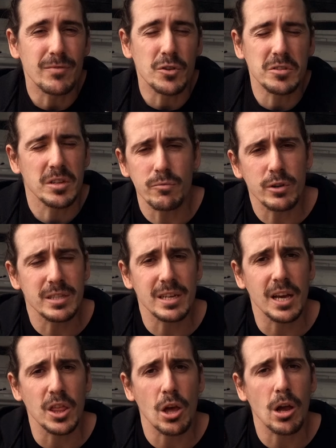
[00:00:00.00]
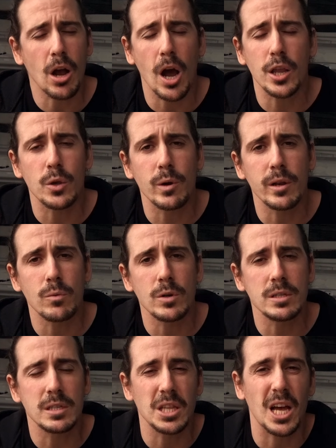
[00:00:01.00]
some reason I thought conduit
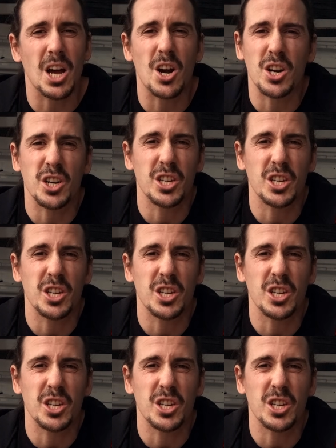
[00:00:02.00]
was a lot harder to